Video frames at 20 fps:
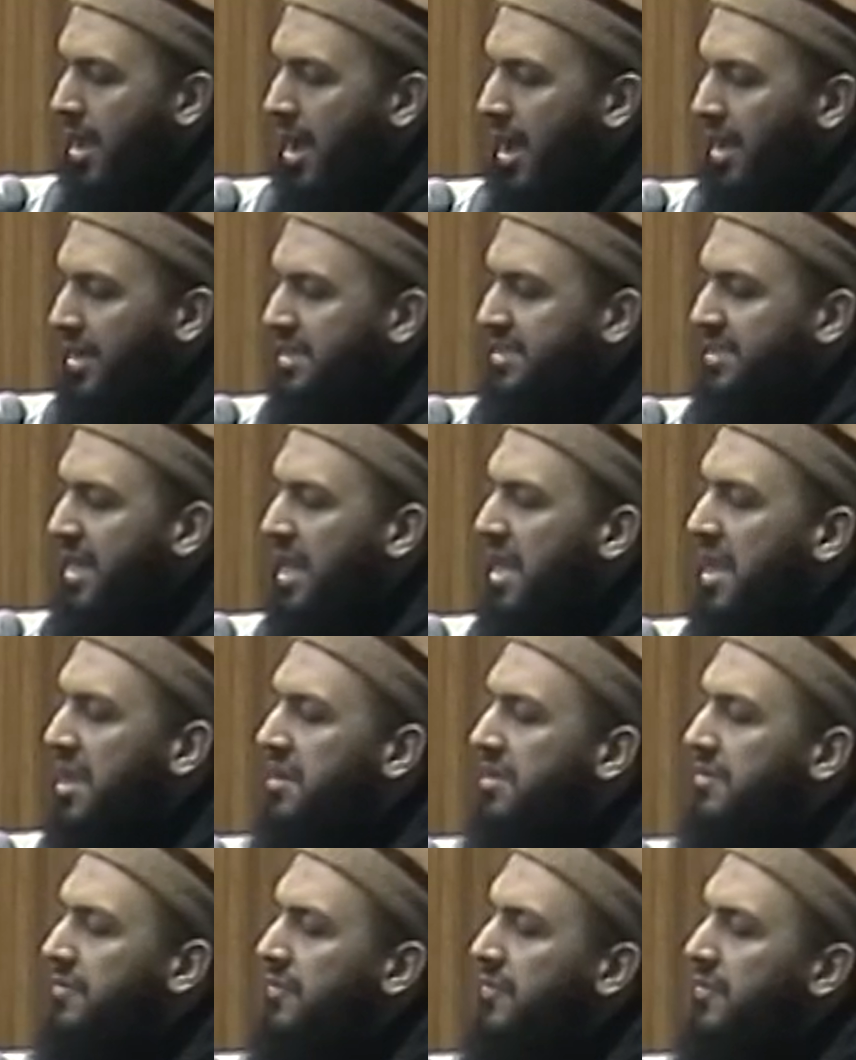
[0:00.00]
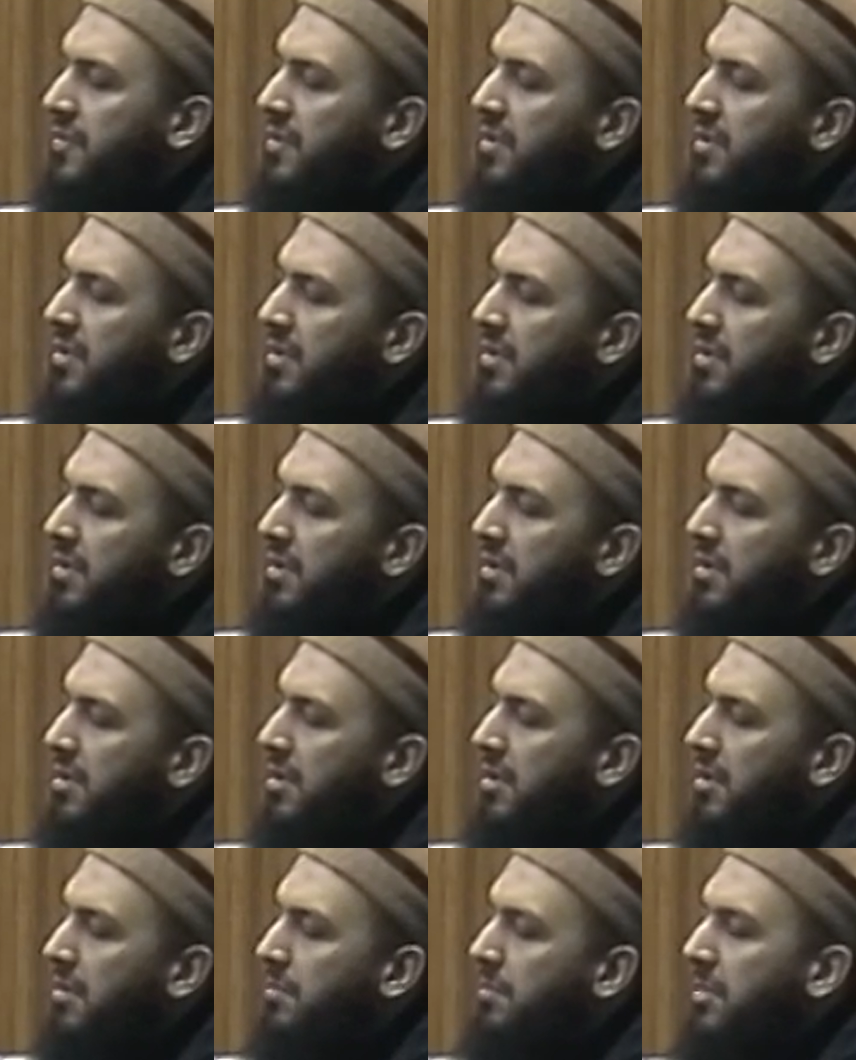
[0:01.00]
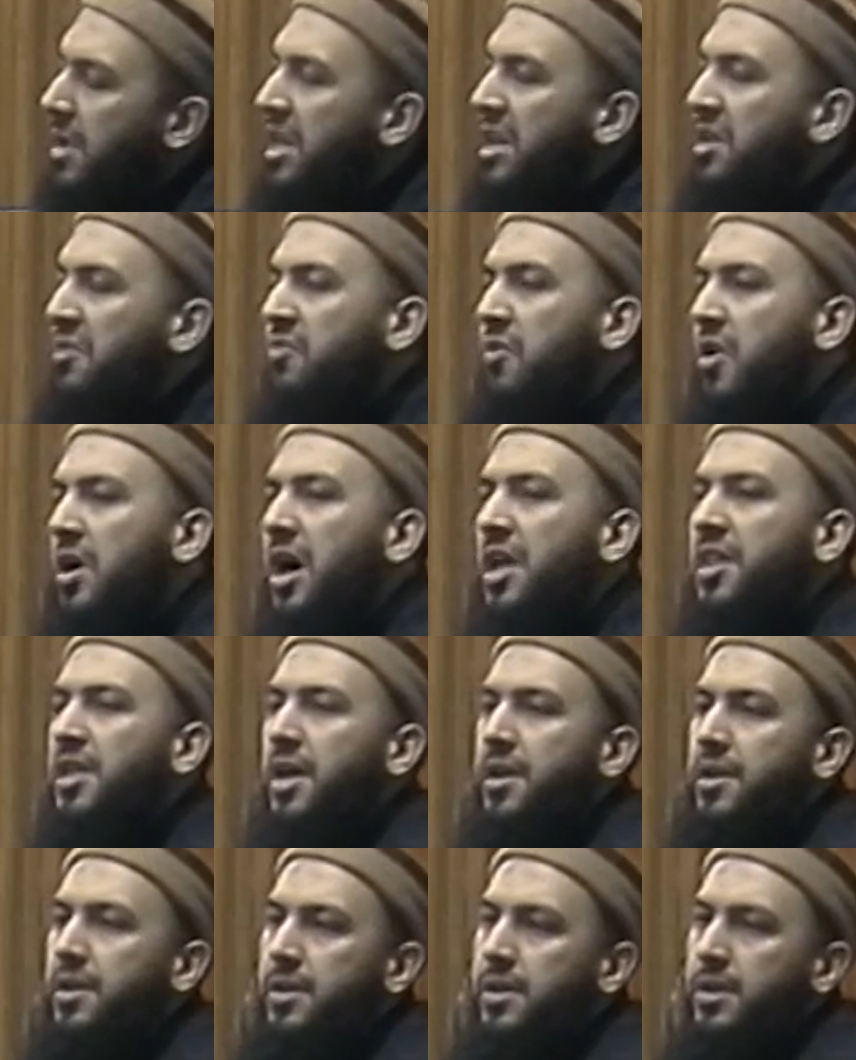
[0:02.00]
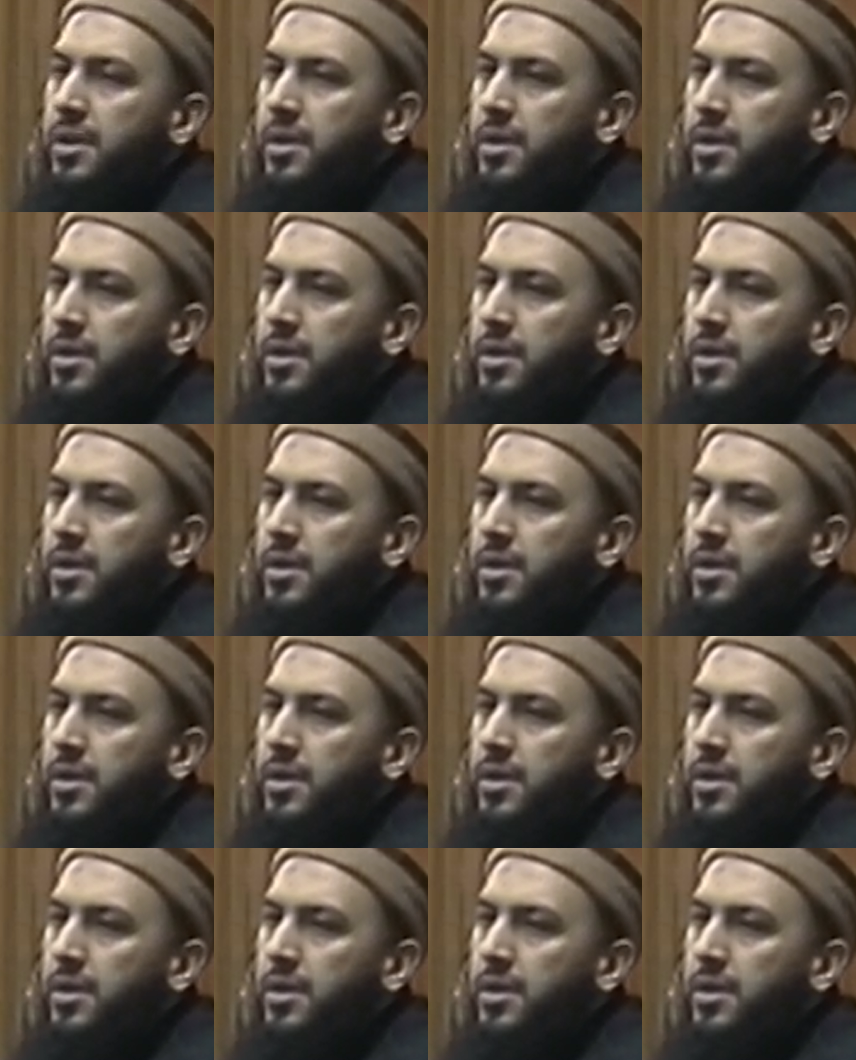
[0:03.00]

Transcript: And the second meaning for Qadr